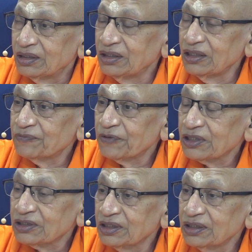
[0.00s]
This
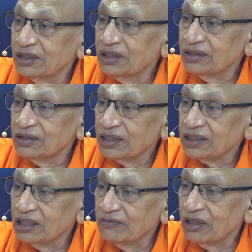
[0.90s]
person is
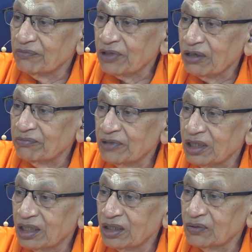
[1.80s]
rejected by a
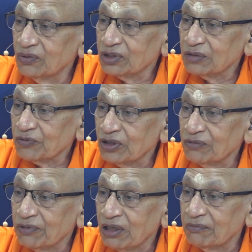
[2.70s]
brahmana who looks upon
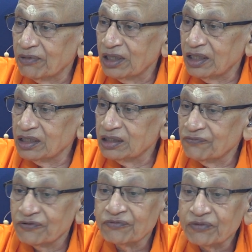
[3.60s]
brahmana as
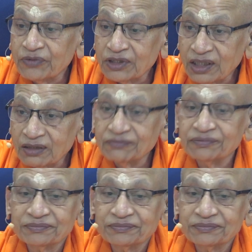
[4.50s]
different from the self.